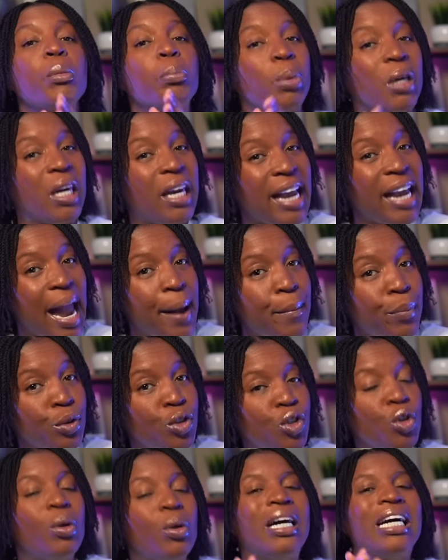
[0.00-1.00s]
Being able
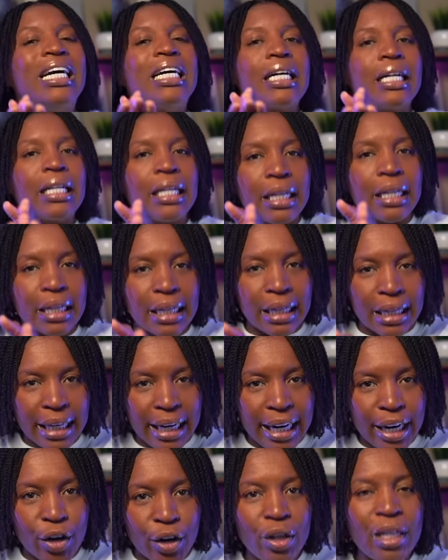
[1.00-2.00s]
to
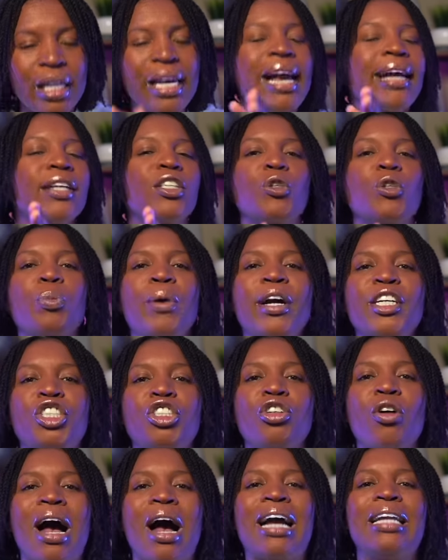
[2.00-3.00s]
clearly
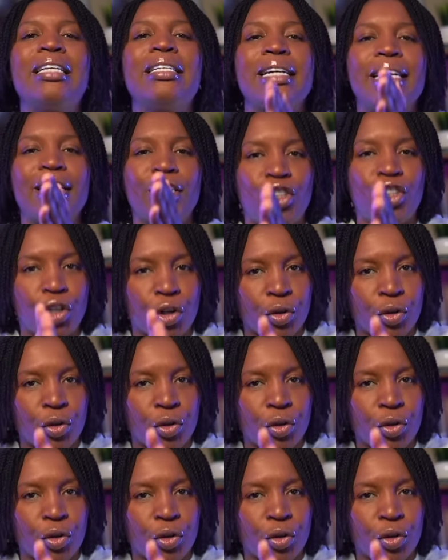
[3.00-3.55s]
express your ideas,